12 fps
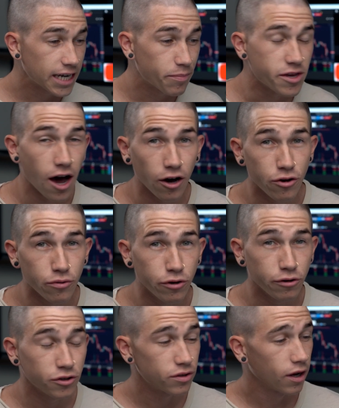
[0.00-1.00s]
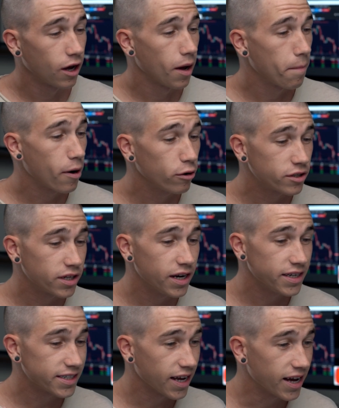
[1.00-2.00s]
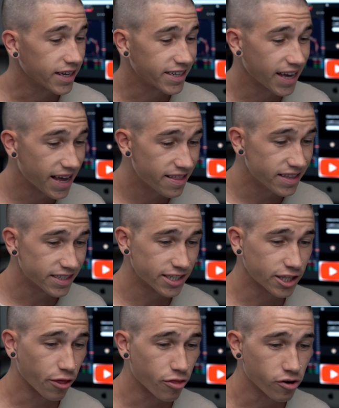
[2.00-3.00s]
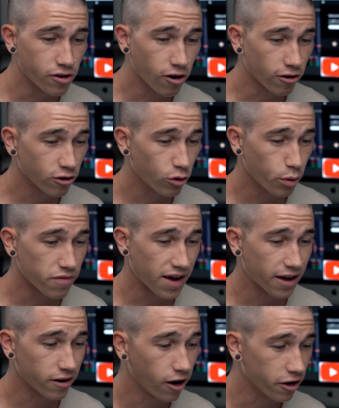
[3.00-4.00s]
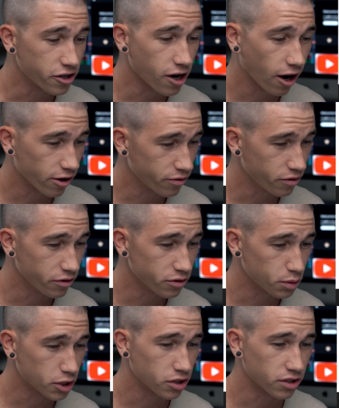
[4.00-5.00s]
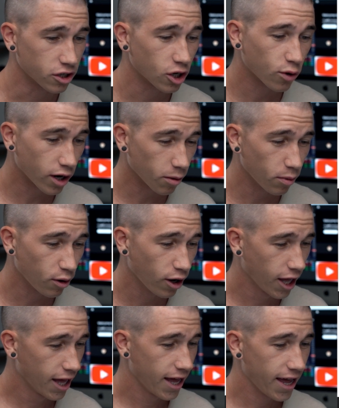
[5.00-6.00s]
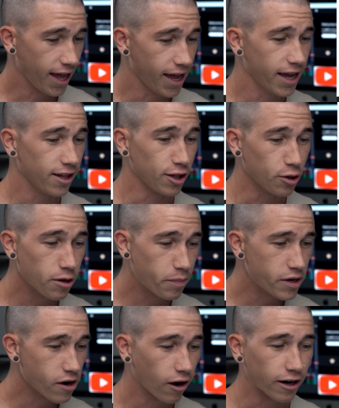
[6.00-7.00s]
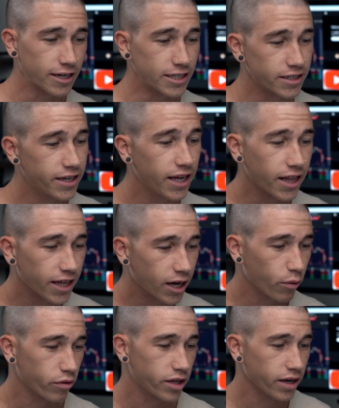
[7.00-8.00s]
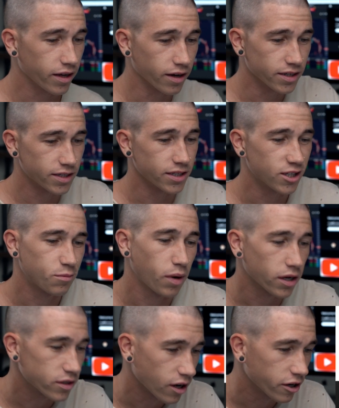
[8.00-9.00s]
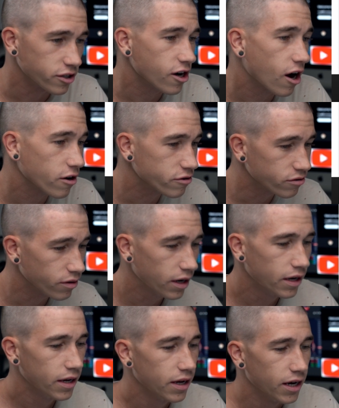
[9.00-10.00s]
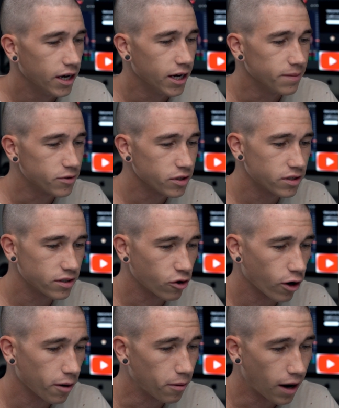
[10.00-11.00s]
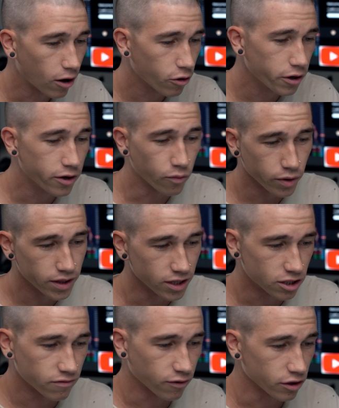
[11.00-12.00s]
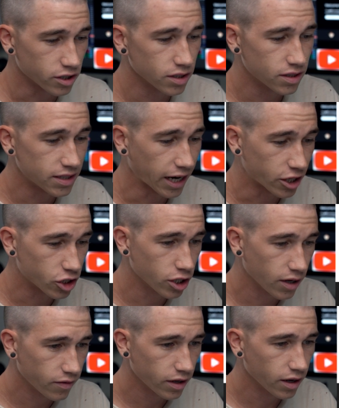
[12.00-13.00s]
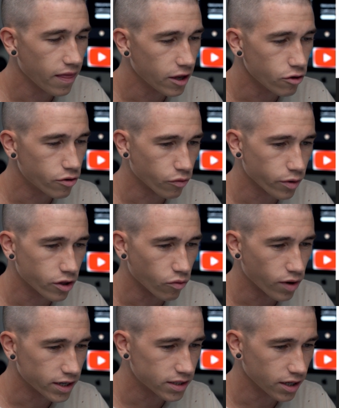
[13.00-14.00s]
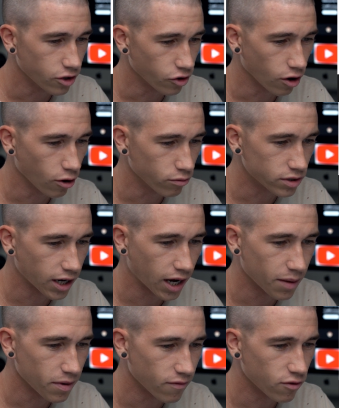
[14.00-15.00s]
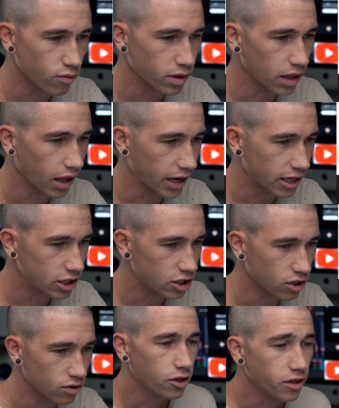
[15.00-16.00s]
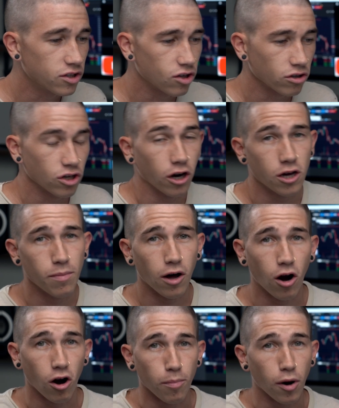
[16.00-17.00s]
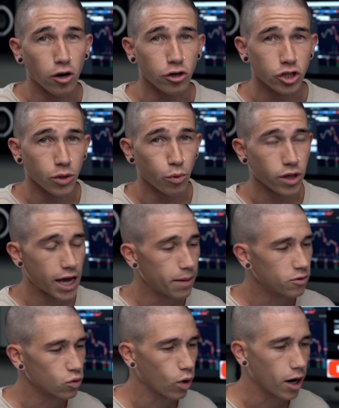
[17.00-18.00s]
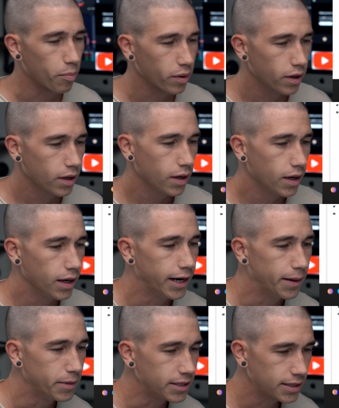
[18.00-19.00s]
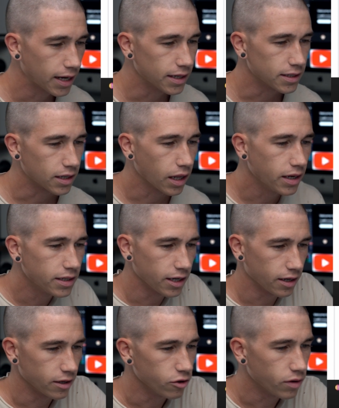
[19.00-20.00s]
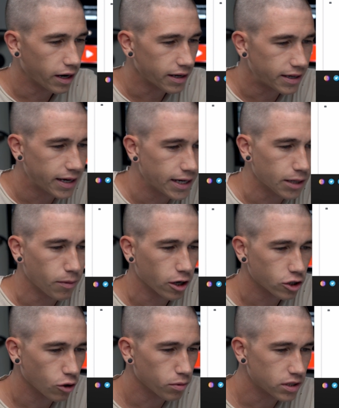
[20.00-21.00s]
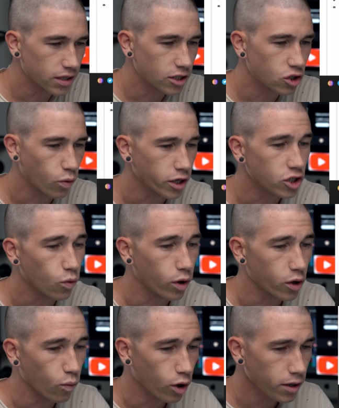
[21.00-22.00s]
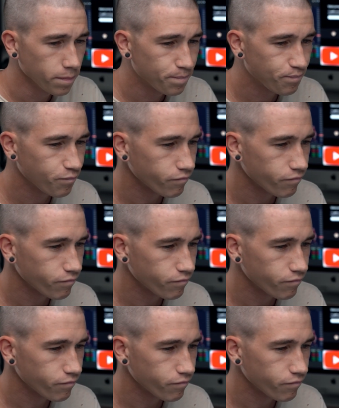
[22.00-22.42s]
up, Yahoo News posted us again. This is the third article we've had on Yahoo News, which is incredible. And Luna PR is killing it with getting us these spots on Yahoo. So this is incredible. I'll go ahead and read this first section of it, and then you can read the rest in your own time if you would like to. So this is all talking about our partnership with ApeSwap. It says, London, United Kingdom, October 6, 2021.